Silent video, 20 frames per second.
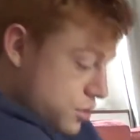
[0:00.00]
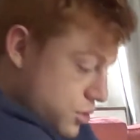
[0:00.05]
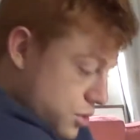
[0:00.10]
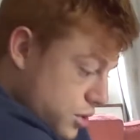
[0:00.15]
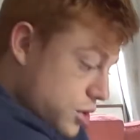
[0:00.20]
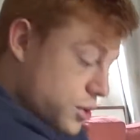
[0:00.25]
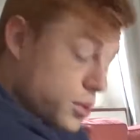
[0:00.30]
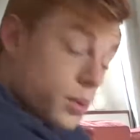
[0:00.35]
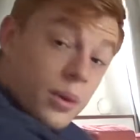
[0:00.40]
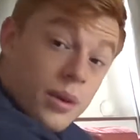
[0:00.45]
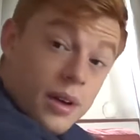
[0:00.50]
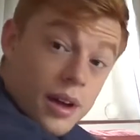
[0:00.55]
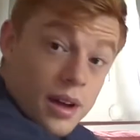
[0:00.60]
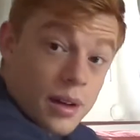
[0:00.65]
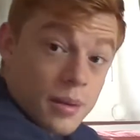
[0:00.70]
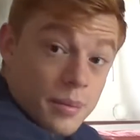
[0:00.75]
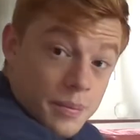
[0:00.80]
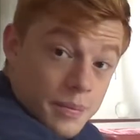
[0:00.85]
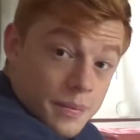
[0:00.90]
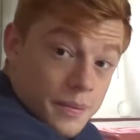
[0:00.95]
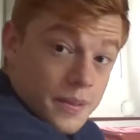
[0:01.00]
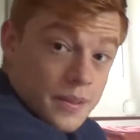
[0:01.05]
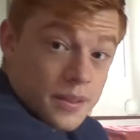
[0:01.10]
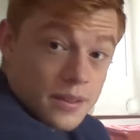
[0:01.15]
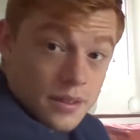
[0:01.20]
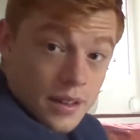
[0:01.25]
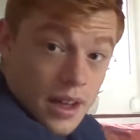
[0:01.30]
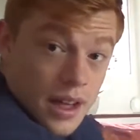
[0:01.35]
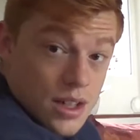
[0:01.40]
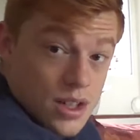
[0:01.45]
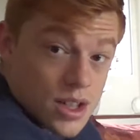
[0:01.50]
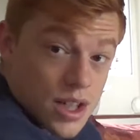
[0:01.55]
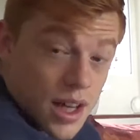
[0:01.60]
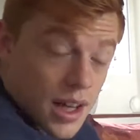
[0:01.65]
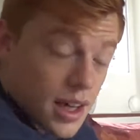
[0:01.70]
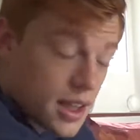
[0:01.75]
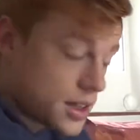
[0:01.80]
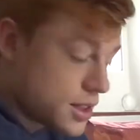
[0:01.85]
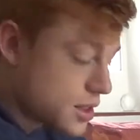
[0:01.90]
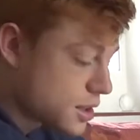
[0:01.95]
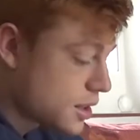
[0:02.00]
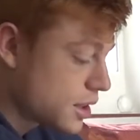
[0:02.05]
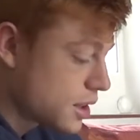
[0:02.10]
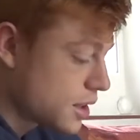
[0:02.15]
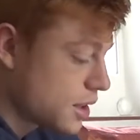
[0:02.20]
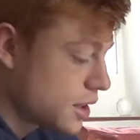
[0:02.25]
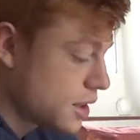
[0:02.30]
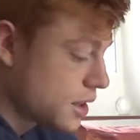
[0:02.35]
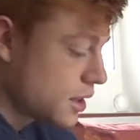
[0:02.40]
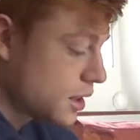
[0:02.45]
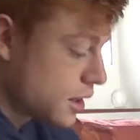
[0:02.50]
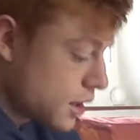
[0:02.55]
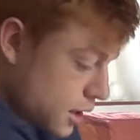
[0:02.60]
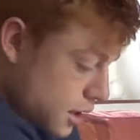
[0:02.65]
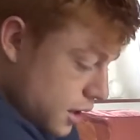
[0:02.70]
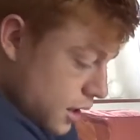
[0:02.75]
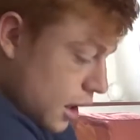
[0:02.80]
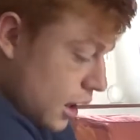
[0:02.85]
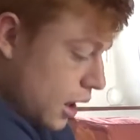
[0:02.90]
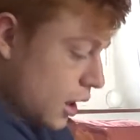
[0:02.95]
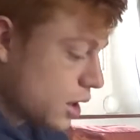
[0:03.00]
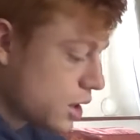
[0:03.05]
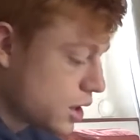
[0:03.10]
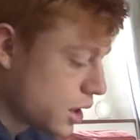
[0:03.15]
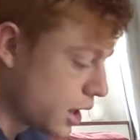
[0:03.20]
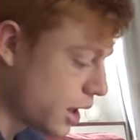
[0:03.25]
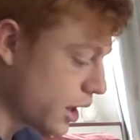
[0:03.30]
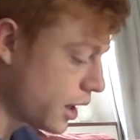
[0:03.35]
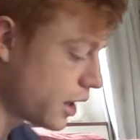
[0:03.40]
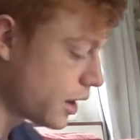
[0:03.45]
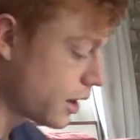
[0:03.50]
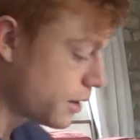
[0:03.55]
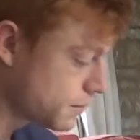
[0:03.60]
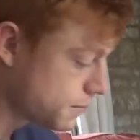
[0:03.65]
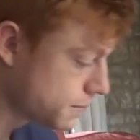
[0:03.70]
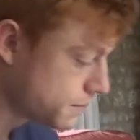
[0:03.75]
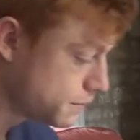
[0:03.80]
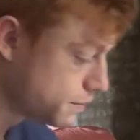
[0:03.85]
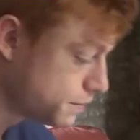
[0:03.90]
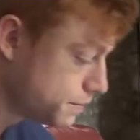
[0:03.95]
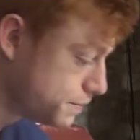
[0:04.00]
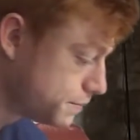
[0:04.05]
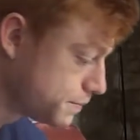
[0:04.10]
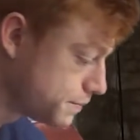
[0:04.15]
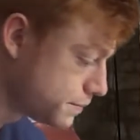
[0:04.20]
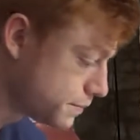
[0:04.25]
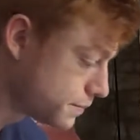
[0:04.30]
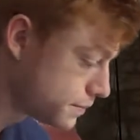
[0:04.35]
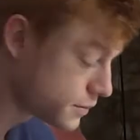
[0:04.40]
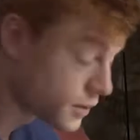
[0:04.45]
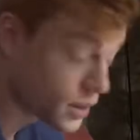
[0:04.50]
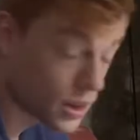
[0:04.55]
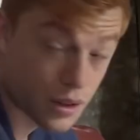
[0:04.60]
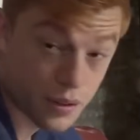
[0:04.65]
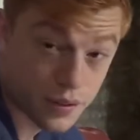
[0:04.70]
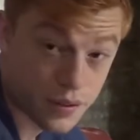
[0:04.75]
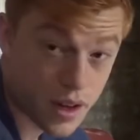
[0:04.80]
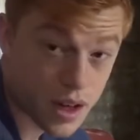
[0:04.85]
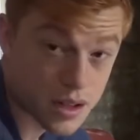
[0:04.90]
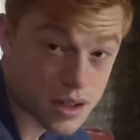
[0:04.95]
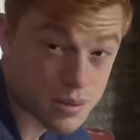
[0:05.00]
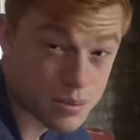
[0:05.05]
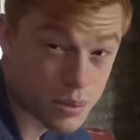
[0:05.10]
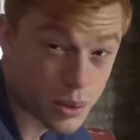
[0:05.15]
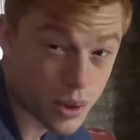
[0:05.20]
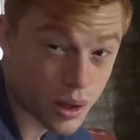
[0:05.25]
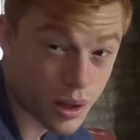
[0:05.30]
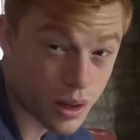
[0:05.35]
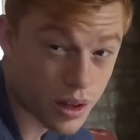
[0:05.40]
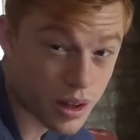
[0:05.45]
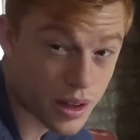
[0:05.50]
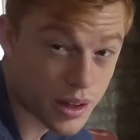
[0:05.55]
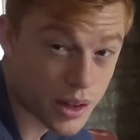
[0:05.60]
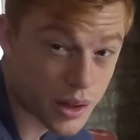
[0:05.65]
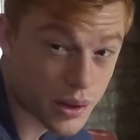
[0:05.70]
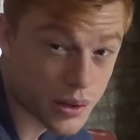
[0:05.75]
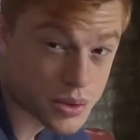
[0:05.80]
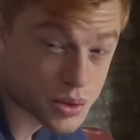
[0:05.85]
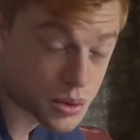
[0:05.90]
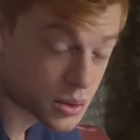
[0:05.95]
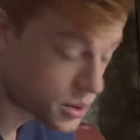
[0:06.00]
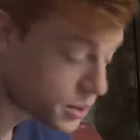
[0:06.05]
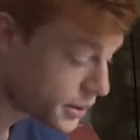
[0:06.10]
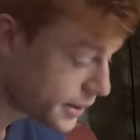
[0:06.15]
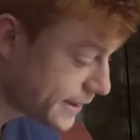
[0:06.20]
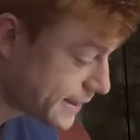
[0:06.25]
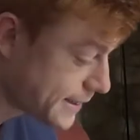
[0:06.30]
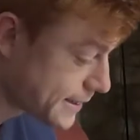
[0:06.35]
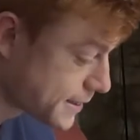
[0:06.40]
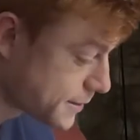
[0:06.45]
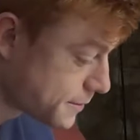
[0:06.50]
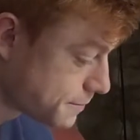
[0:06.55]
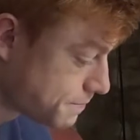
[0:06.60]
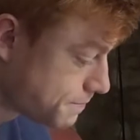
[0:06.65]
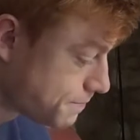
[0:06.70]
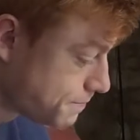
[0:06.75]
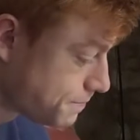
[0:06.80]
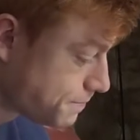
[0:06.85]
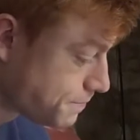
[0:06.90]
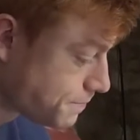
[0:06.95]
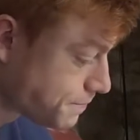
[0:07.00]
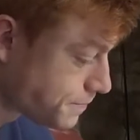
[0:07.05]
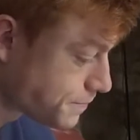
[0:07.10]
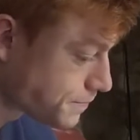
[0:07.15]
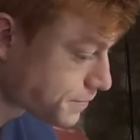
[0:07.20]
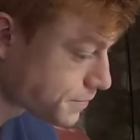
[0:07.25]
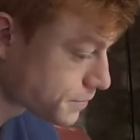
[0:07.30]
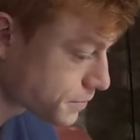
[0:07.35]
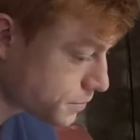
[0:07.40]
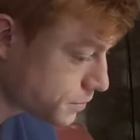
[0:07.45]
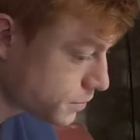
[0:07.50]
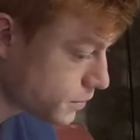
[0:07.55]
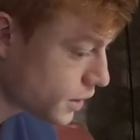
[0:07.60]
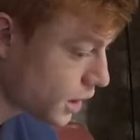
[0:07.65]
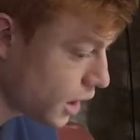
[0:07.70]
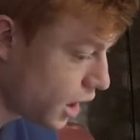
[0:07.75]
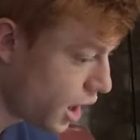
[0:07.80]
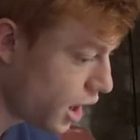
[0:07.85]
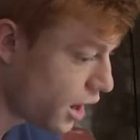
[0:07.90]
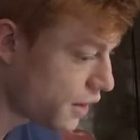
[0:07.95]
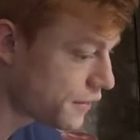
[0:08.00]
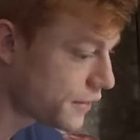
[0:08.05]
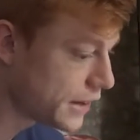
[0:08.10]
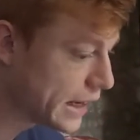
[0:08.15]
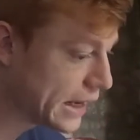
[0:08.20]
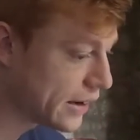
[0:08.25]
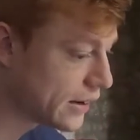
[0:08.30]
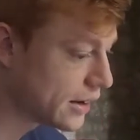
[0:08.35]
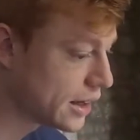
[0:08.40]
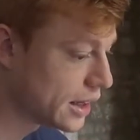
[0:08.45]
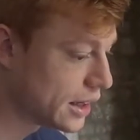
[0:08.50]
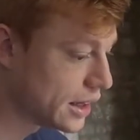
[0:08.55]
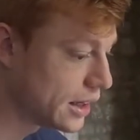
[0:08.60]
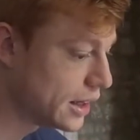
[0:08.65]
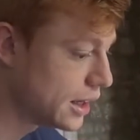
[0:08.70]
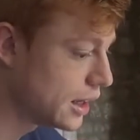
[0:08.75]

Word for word: Just woke up, getting changed. Um, fasted morning cardio as always. Half an hour.